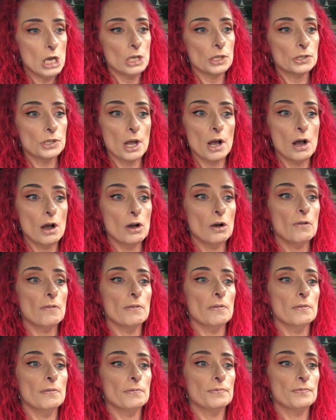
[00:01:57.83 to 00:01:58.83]

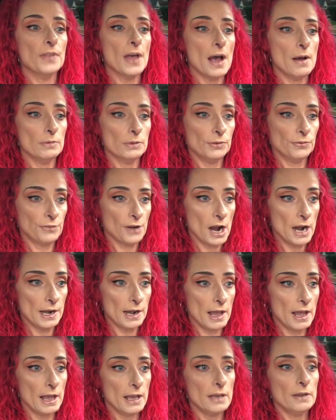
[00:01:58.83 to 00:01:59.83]
So that was
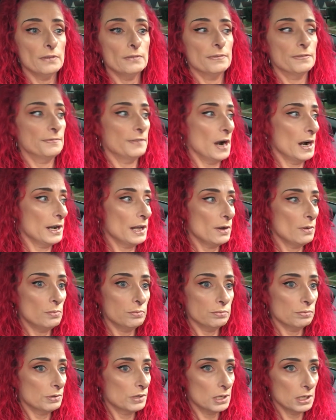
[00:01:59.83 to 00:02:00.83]
Friday. Friday
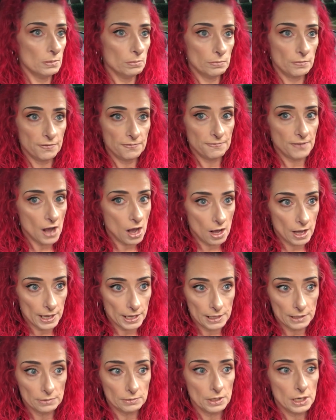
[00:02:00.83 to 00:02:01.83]
seemed
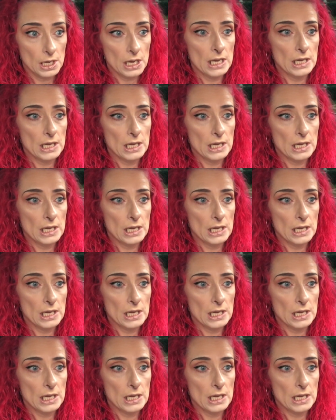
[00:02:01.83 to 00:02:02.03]
fine.